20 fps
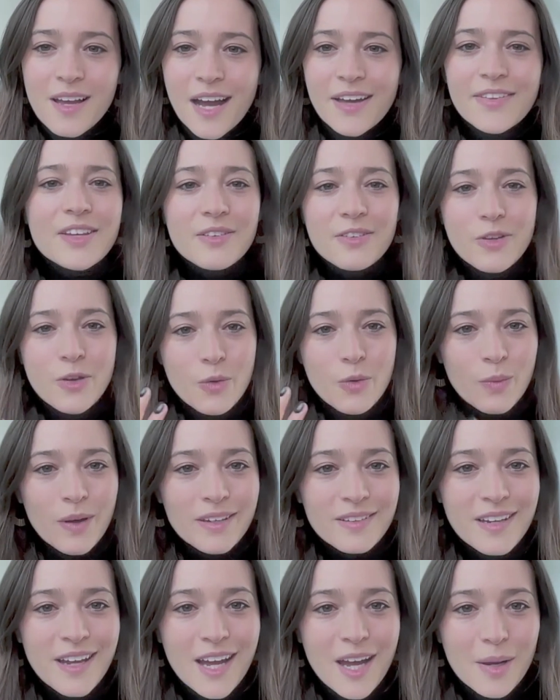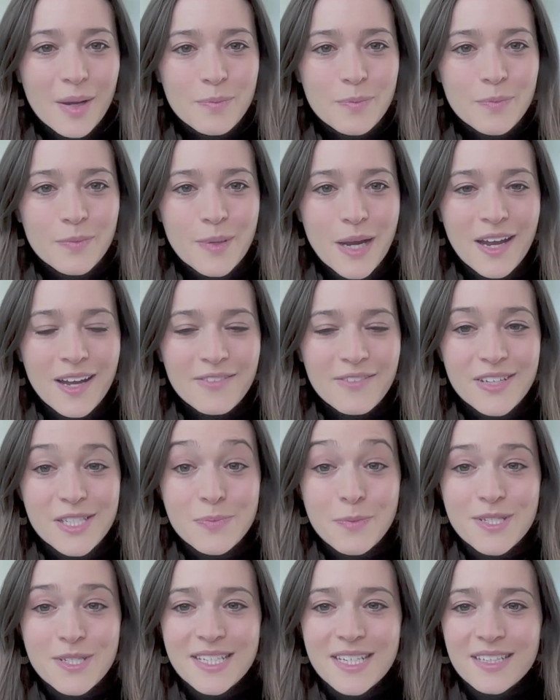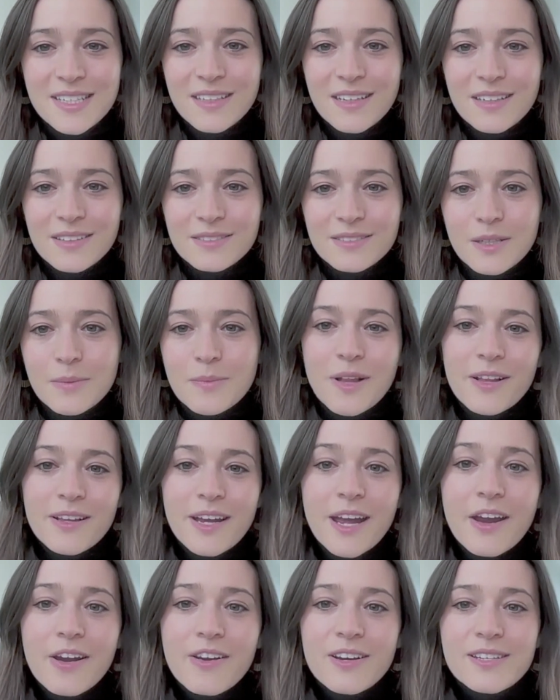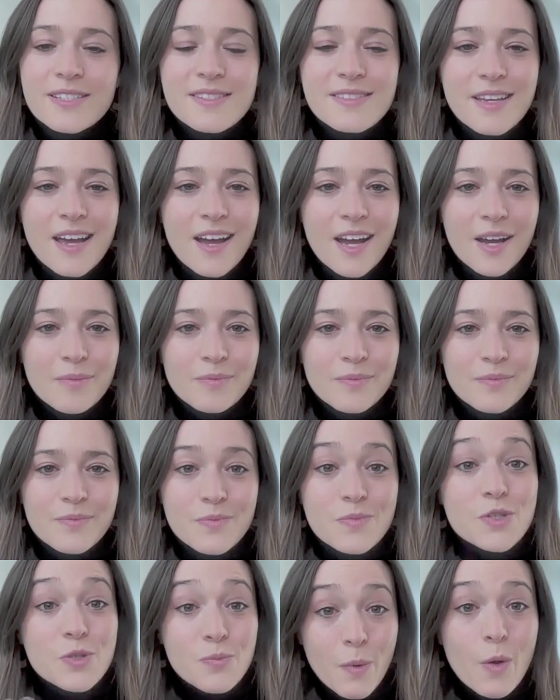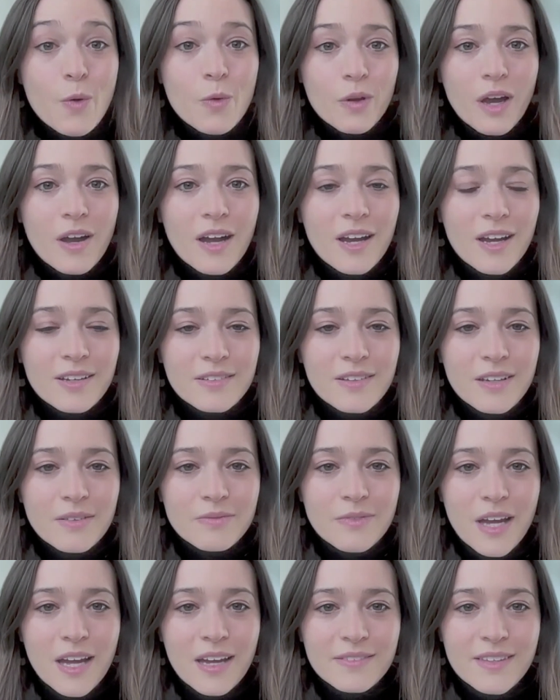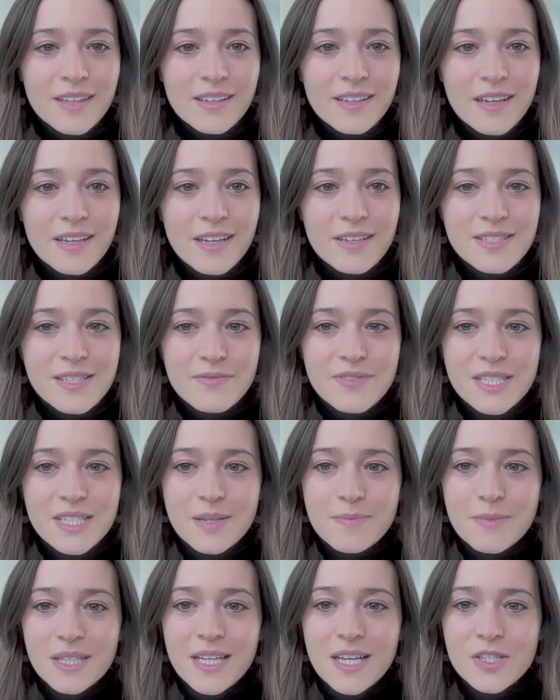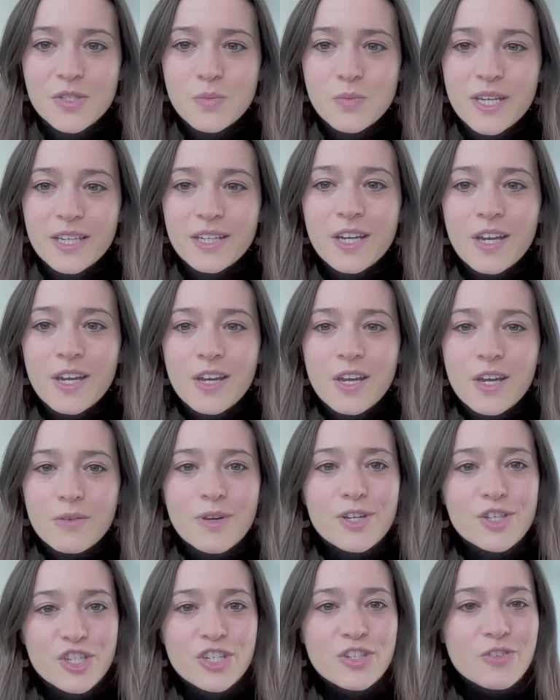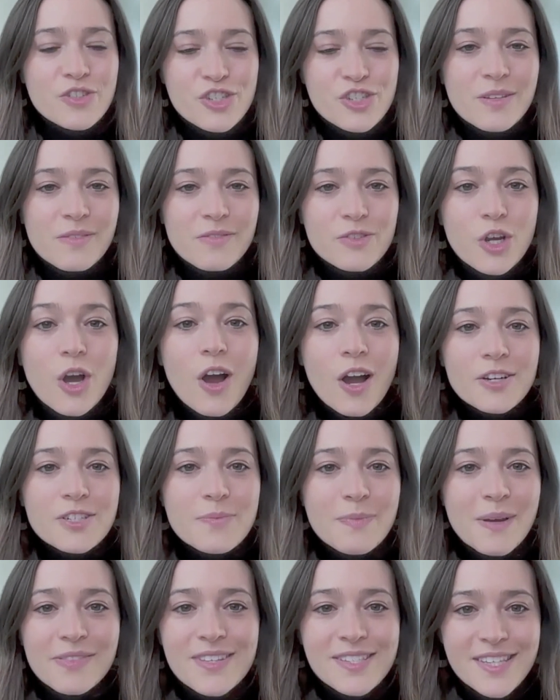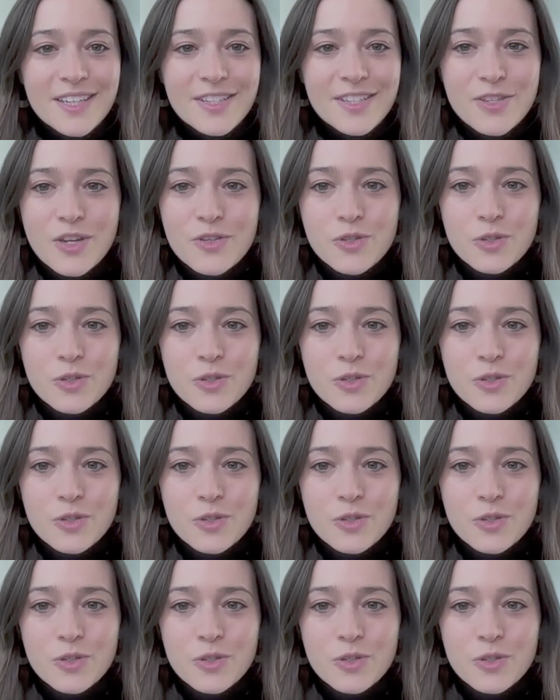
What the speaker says: think, when Vice President Kamala Harris spoke at the AI Safety Summit last week, right? She talked about this existential